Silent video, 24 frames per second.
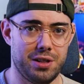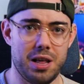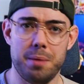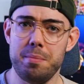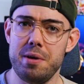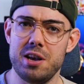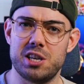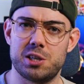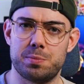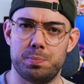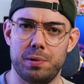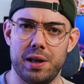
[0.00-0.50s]
Let
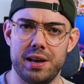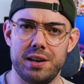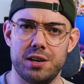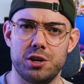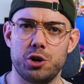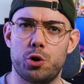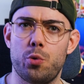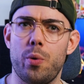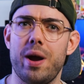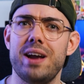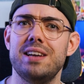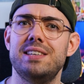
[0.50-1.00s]
me explain
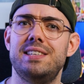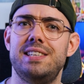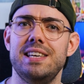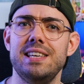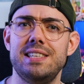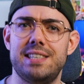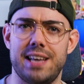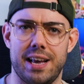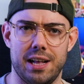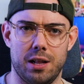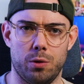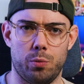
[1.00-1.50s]
in great
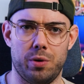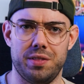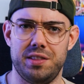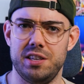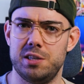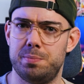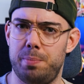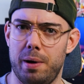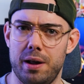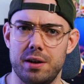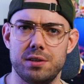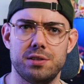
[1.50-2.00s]
detail what
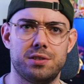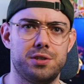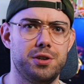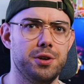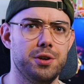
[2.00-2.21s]
these buttons